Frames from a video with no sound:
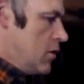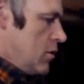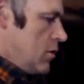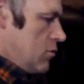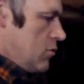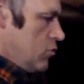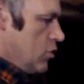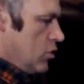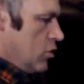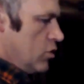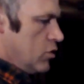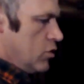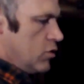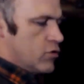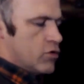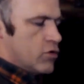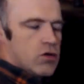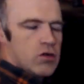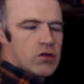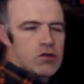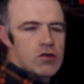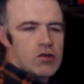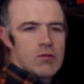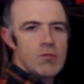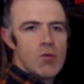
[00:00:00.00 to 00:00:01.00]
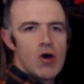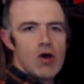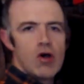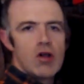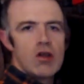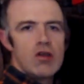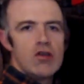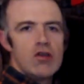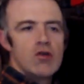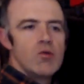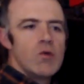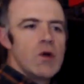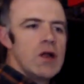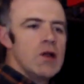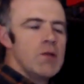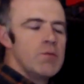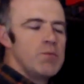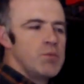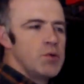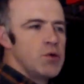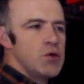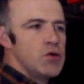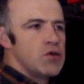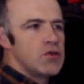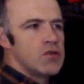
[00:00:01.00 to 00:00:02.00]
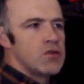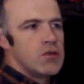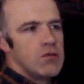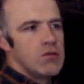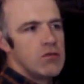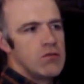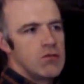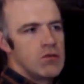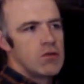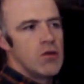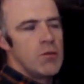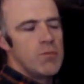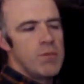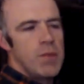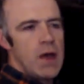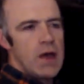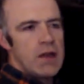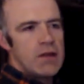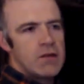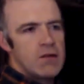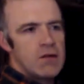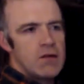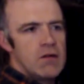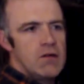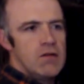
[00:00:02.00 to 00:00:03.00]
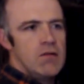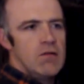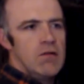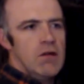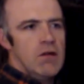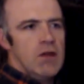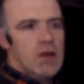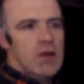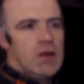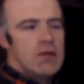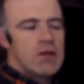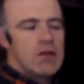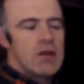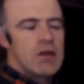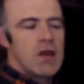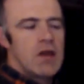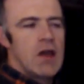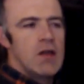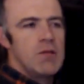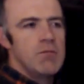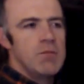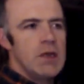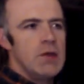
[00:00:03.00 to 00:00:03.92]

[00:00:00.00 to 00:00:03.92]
The more you will put, the better it can be.